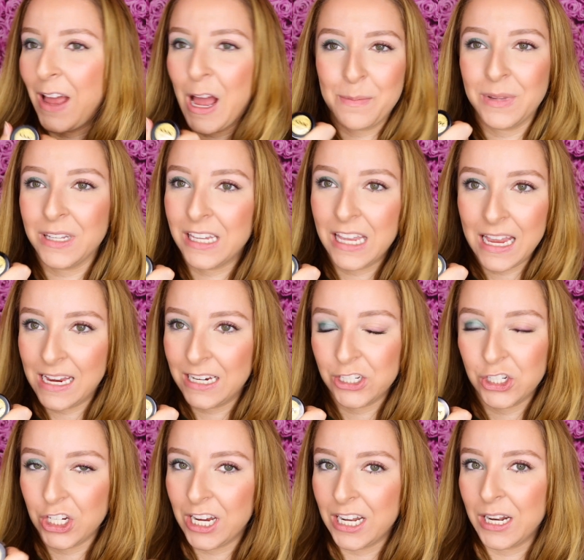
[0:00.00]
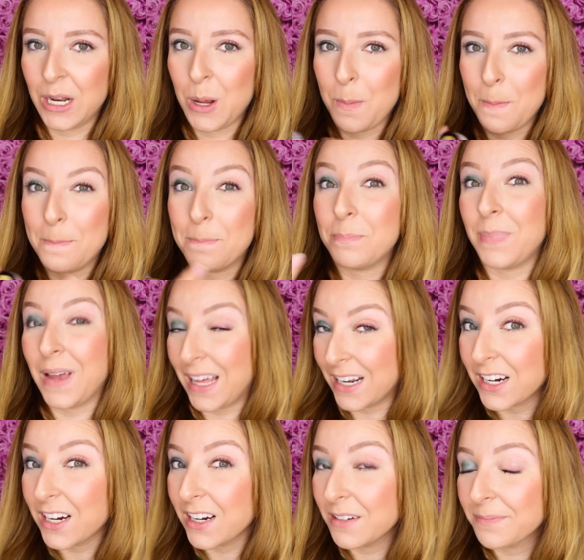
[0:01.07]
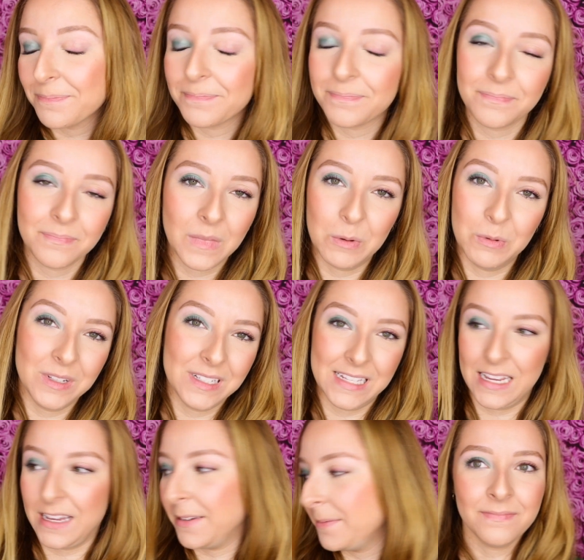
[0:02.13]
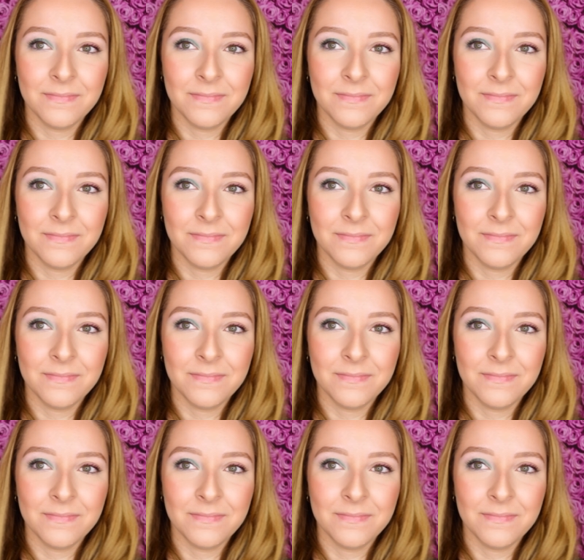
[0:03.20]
application better. We'll see.